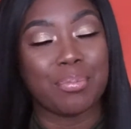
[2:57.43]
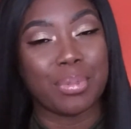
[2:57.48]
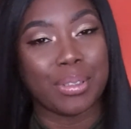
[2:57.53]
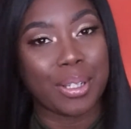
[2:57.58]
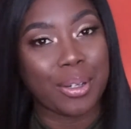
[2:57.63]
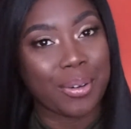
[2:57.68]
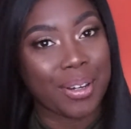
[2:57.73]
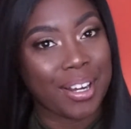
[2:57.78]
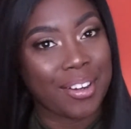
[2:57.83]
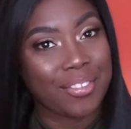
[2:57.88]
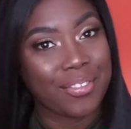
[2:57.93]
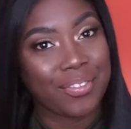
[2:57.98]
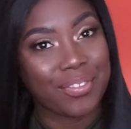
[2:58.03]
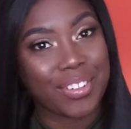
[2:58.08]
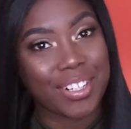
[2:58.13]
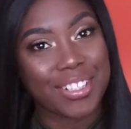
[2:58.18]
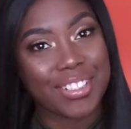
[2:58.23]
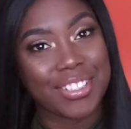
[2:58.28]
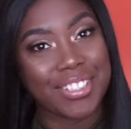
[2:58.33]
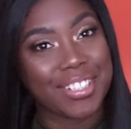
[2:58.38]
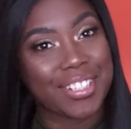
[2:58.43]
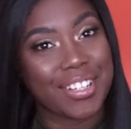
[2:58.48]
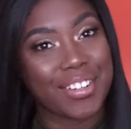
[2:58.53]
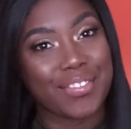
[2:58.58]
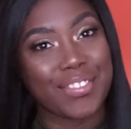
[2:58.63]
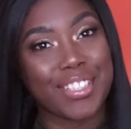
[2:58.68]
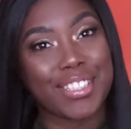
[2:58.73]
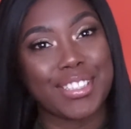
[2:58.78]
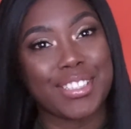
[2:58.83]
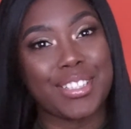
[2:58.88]
blowout version
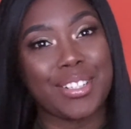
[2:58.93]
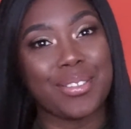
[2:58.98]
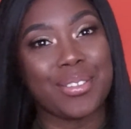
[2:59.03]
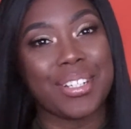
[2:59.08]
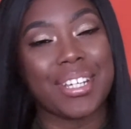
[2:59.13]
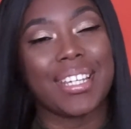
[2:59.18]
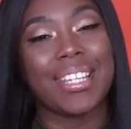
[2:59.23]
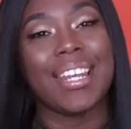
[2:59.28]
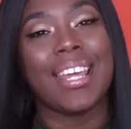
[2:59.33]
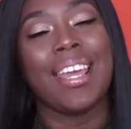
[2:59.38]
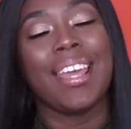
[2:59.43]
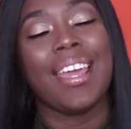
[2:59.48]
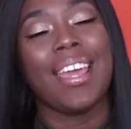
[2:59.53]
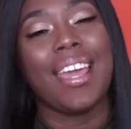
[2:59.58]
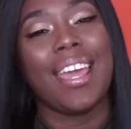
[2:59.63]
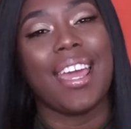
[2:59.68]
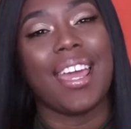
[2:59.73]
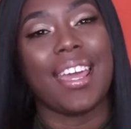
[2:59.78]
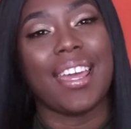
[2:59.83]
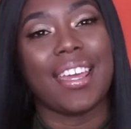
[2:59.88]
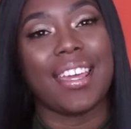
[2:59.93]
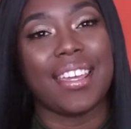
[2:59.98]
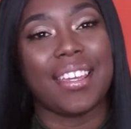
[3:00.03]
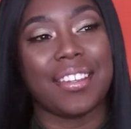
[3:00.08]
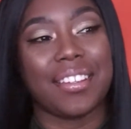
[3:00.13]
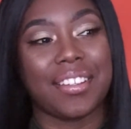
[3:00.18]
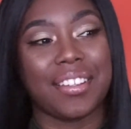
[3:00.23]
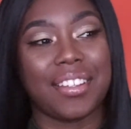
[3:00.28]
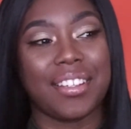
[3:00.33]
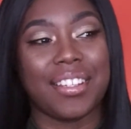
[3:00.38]
of this unit
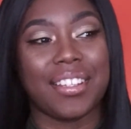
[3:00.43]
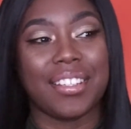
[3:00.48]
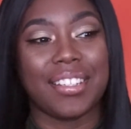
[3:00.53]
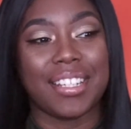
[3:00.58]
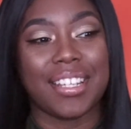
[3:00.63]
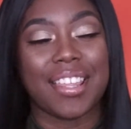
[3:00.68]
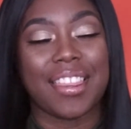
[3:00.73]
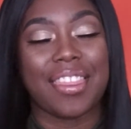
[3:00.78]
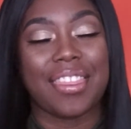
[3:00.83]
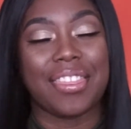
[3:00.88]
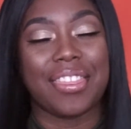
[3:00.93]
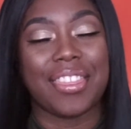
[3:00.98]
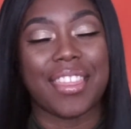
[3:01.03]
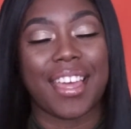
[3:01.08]
and